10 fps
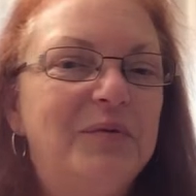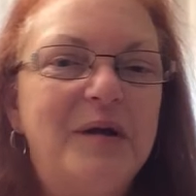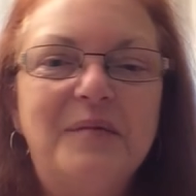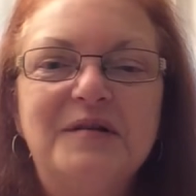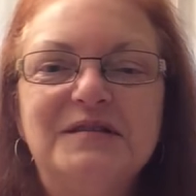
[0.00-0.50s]
but
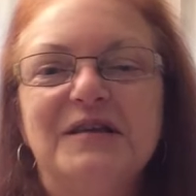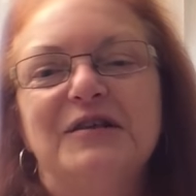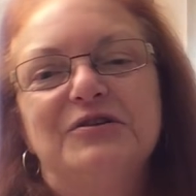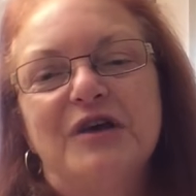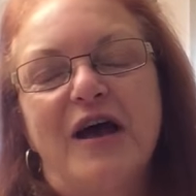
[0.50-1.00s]
I'm not saying
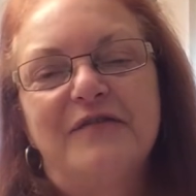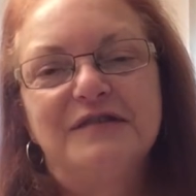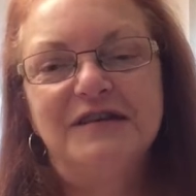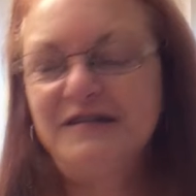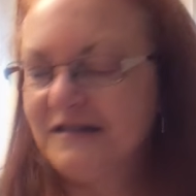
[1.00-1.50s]
that you have to
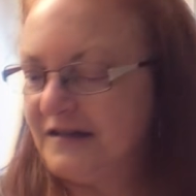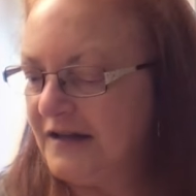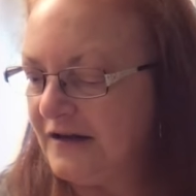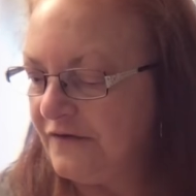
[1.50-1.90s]
get the kit.